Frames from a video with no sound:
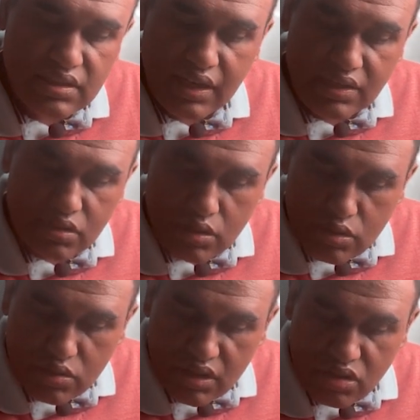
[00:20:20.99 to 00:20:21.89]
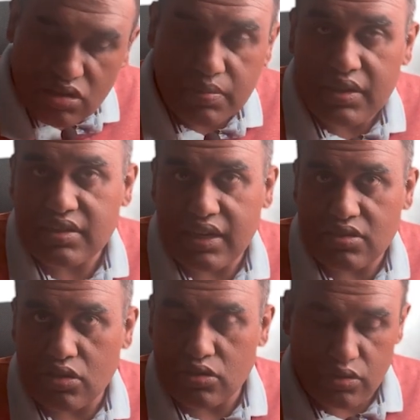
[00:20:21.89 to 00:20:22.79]
sinus also, and occipital sinus
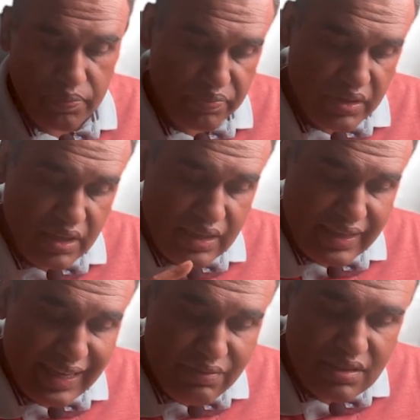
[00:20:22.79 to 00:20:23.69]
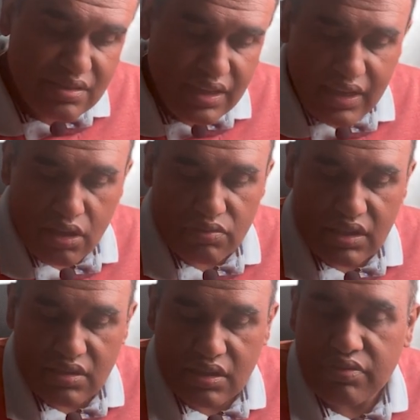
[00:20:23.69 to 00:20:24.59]
also. Can we see any of
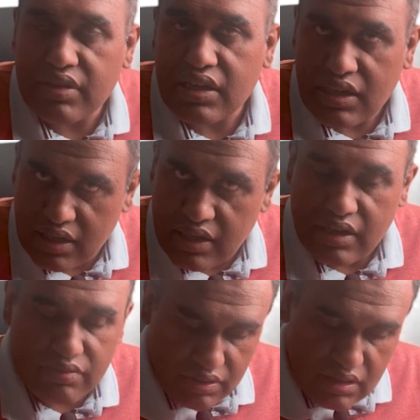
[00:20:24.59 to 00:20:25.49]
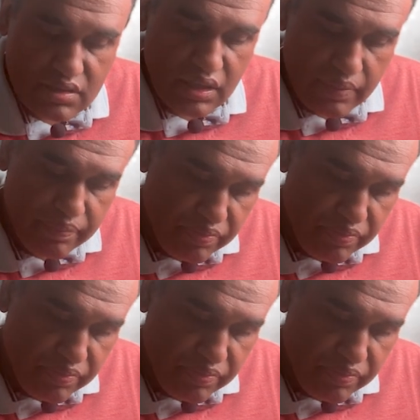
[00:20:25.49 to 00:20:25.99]
these in the figure? We'll see.